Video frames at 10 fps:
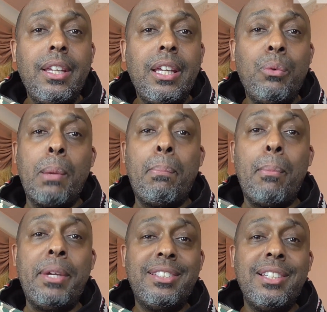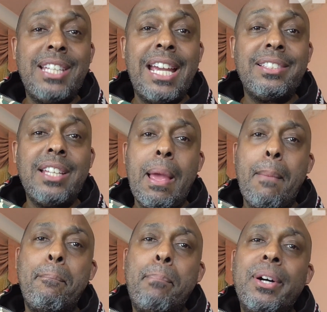It would have put me into debt,
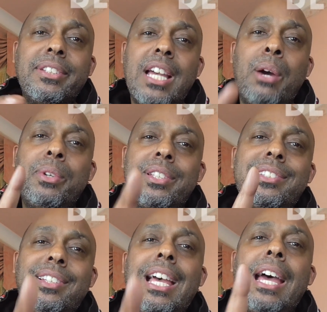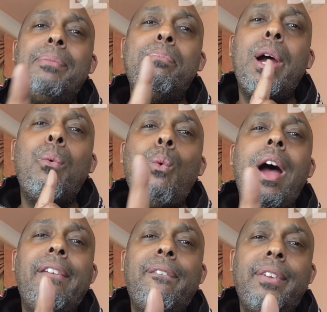but I would have still had my
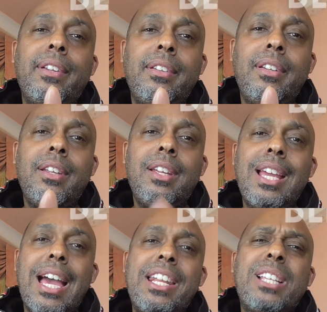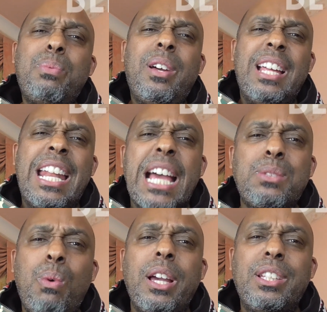wife. And that's
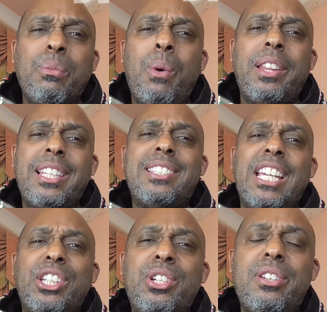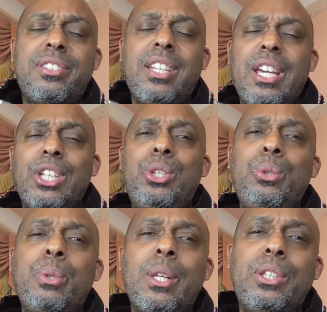what this thing does.
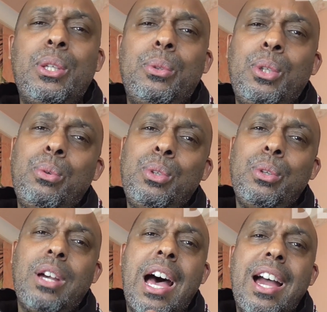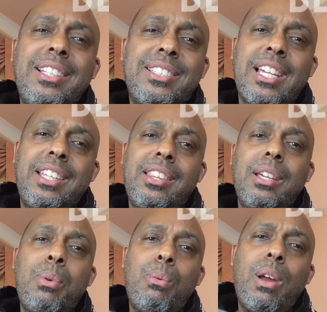You hindsight, you
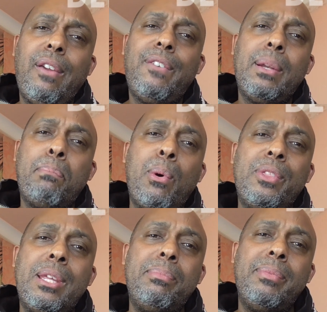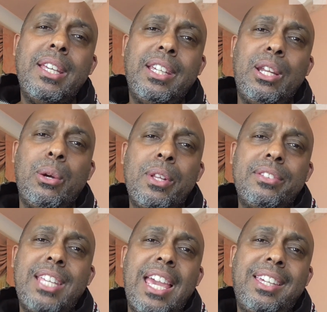think, well, what if I'd put them, you know,
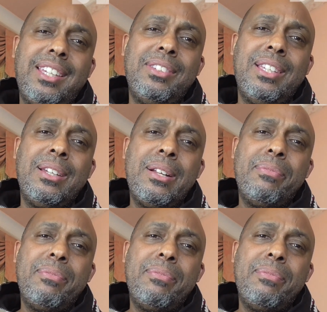taken the